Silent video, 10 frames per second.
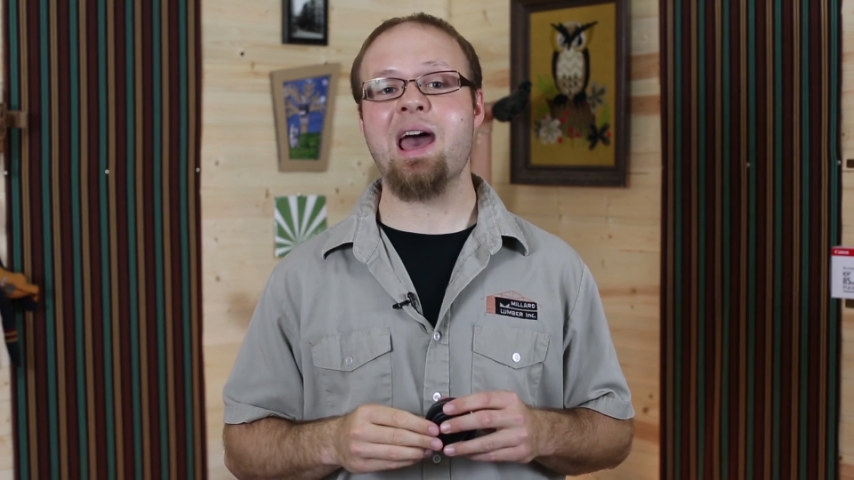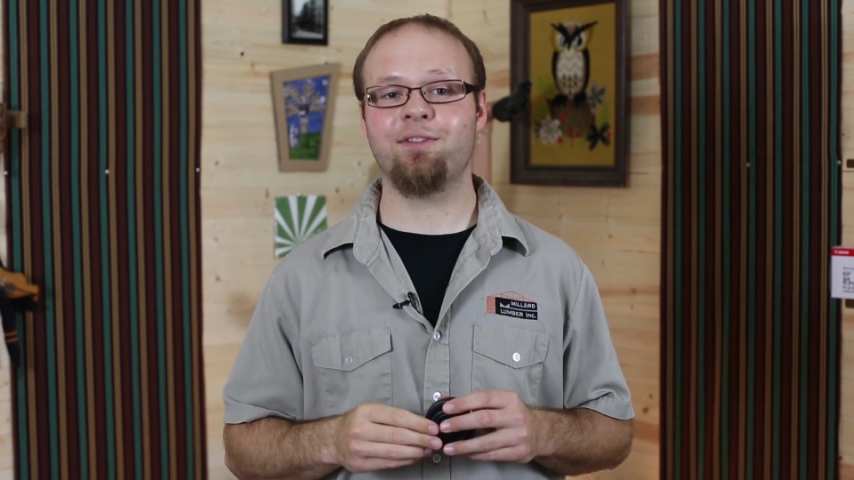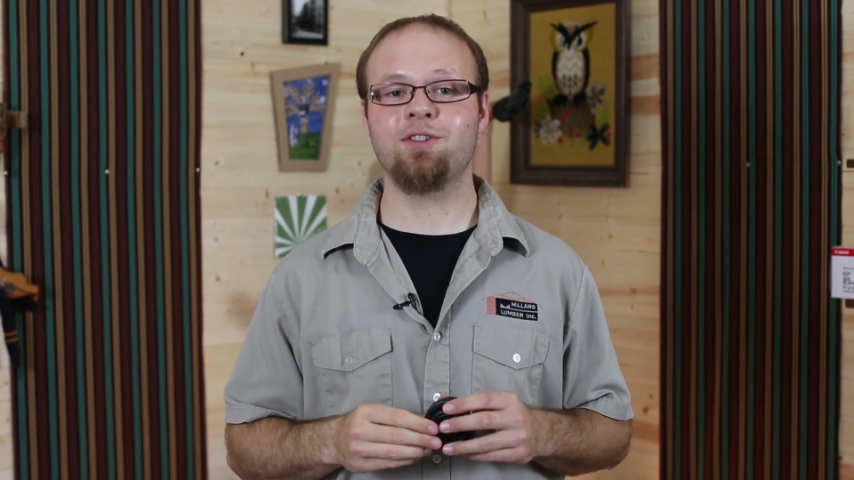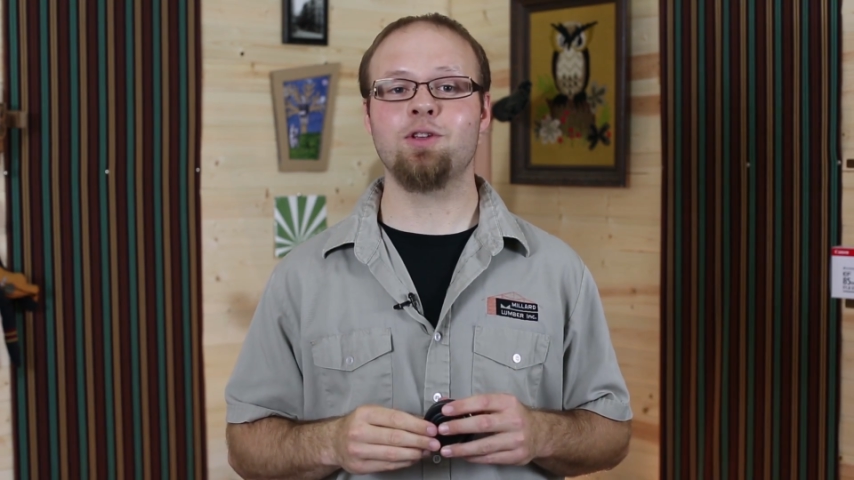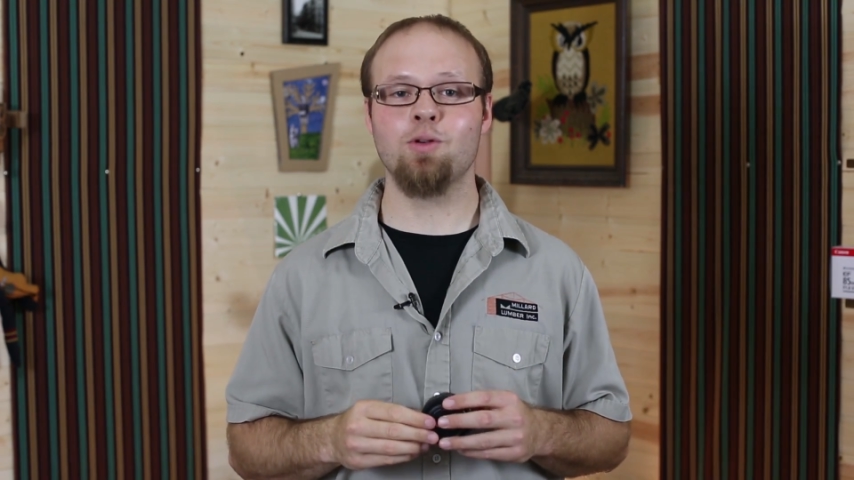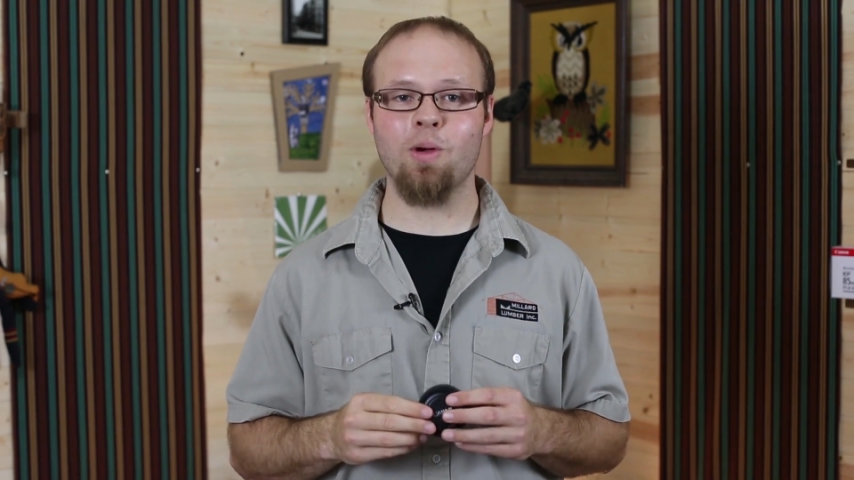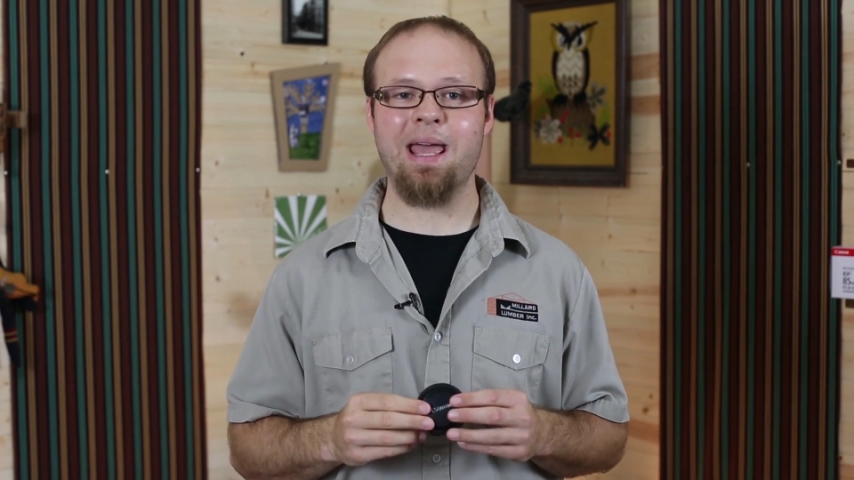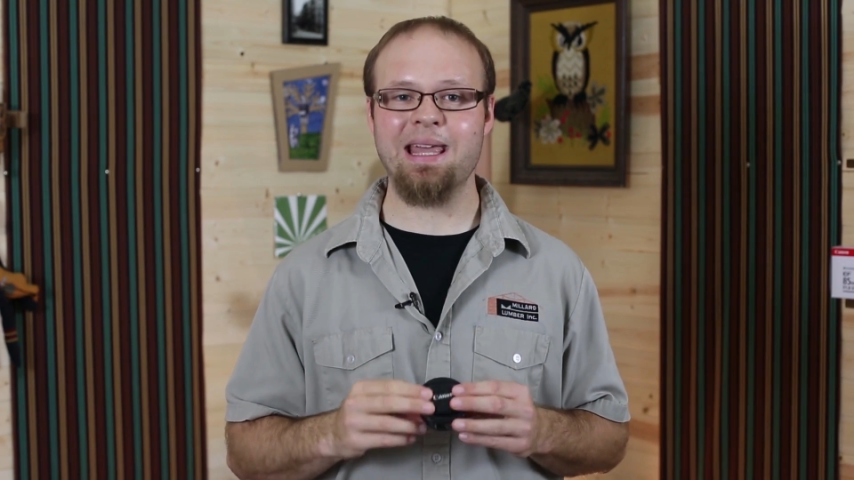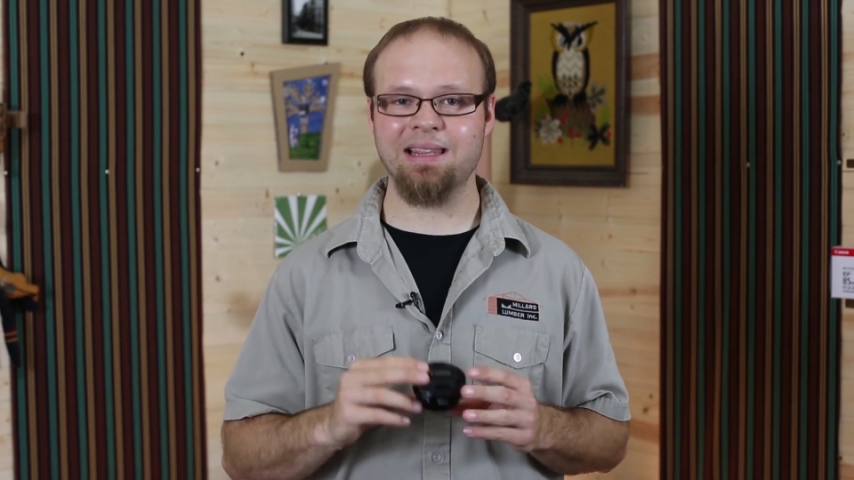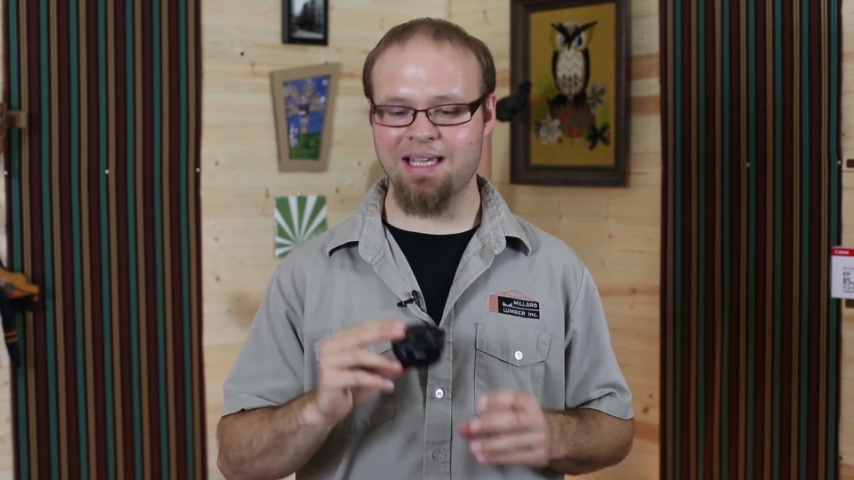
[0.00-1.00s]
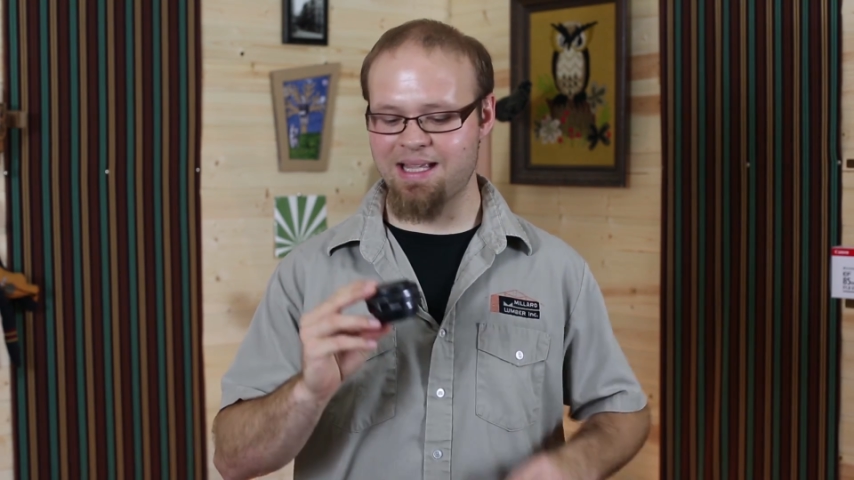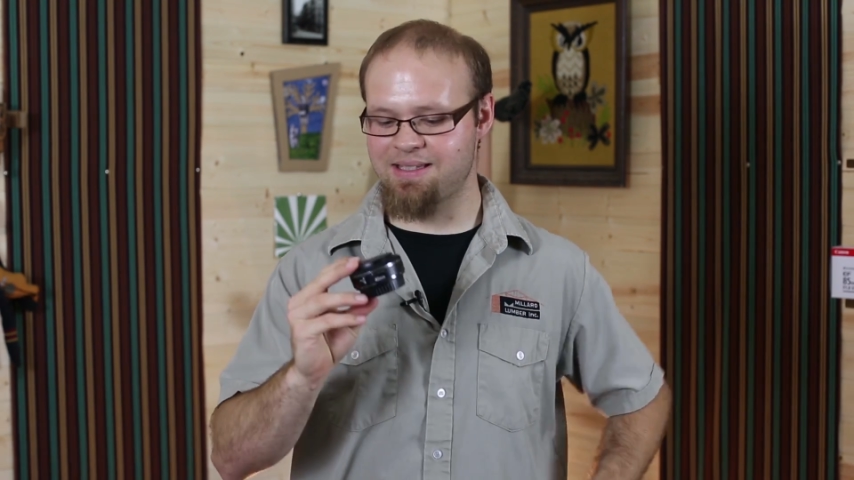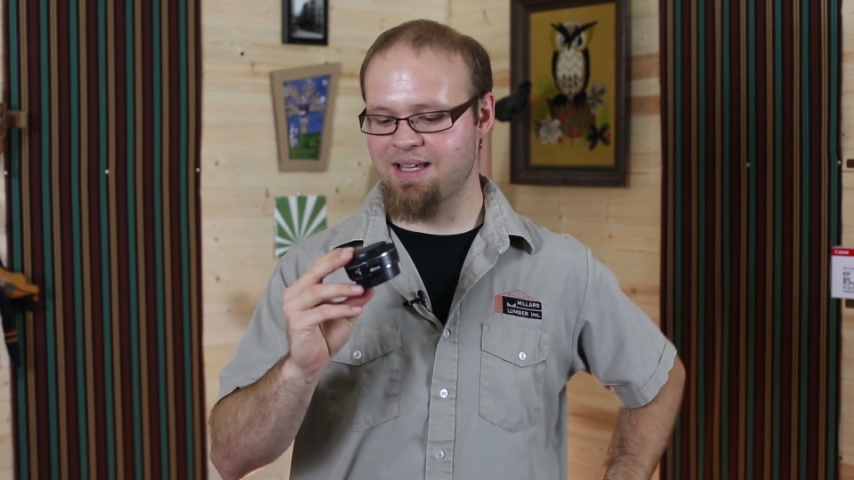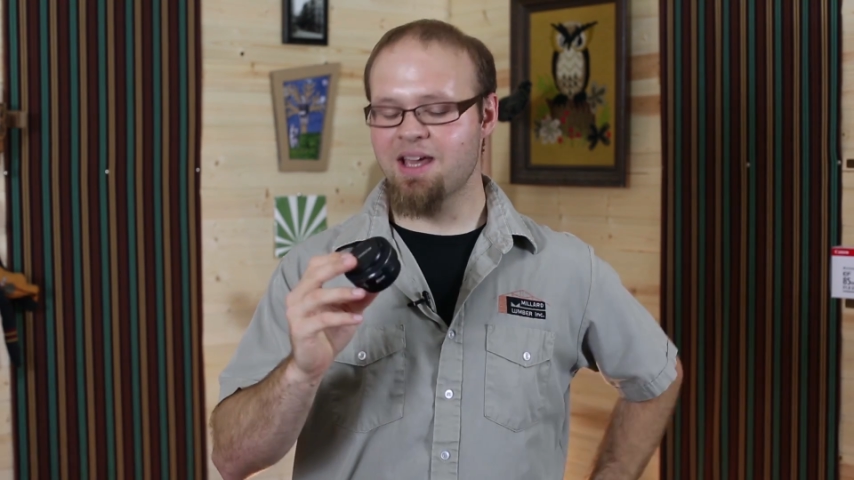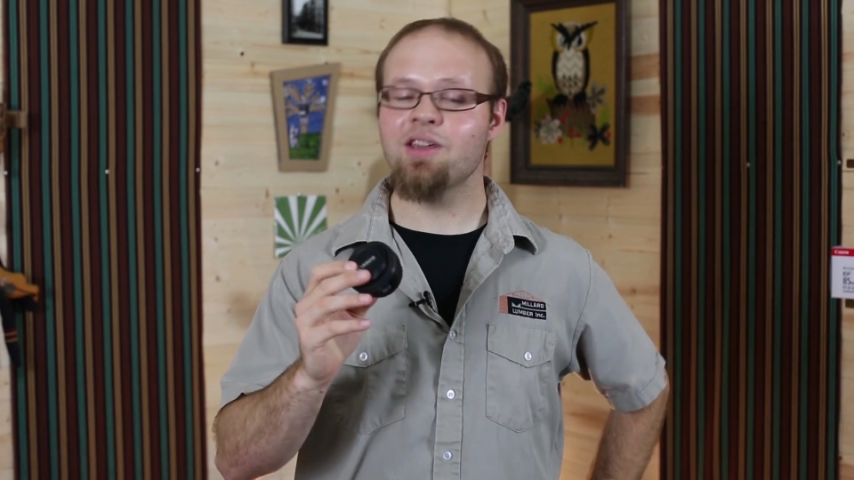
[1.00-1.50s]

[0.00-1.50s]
f two point eight lens,